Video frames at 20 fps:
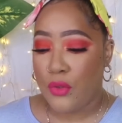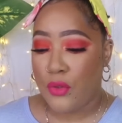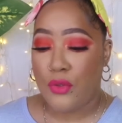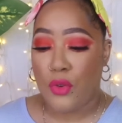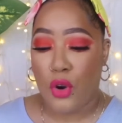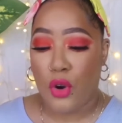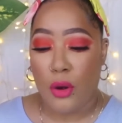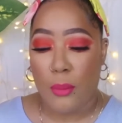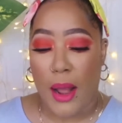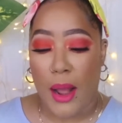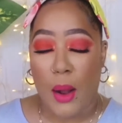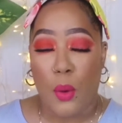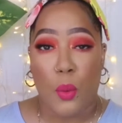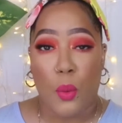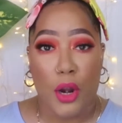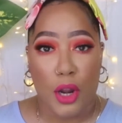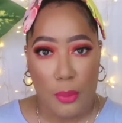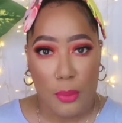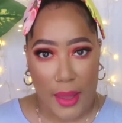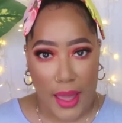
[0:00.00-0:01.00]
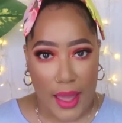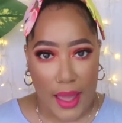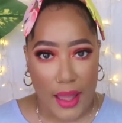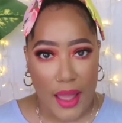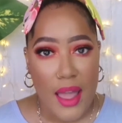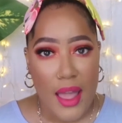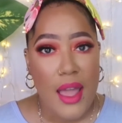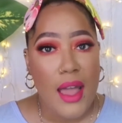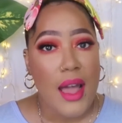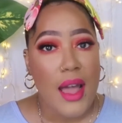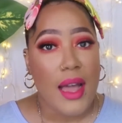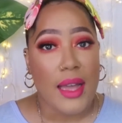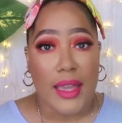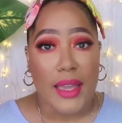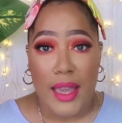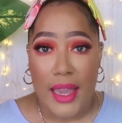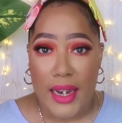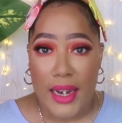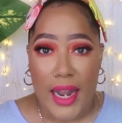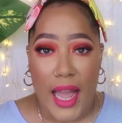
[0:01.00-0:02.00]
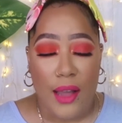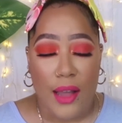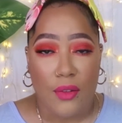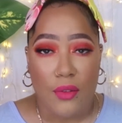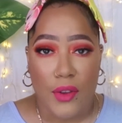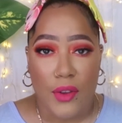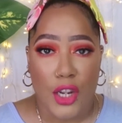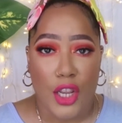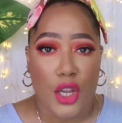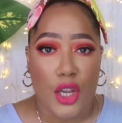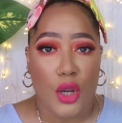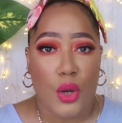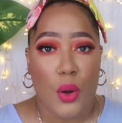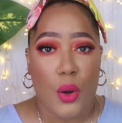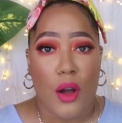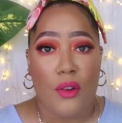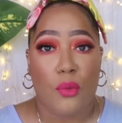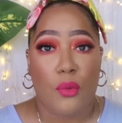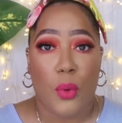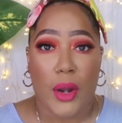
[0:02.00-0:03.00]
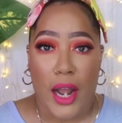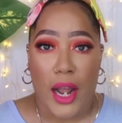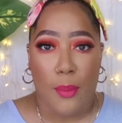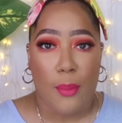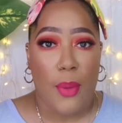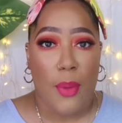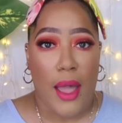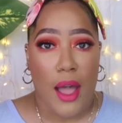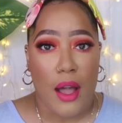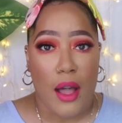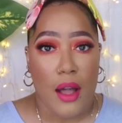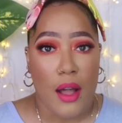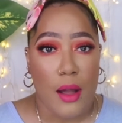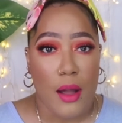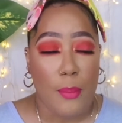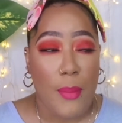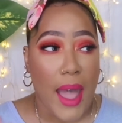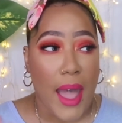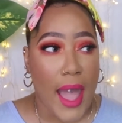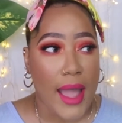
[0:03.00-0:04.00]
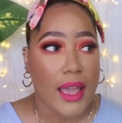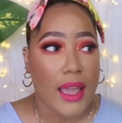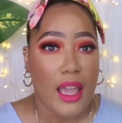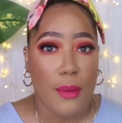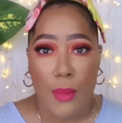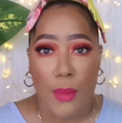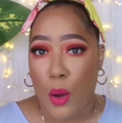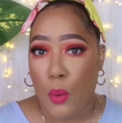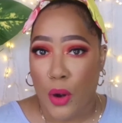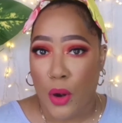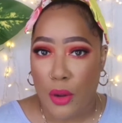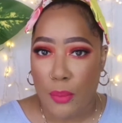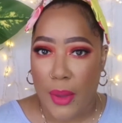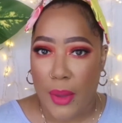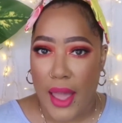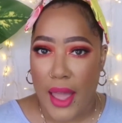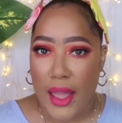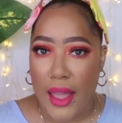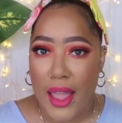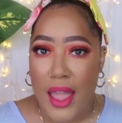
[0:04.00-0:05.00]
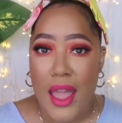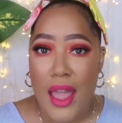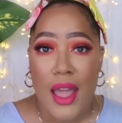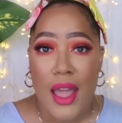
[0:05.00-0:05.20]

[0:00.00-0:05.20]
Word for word: for my work bag again i have a video of what i uh, pack in my work bag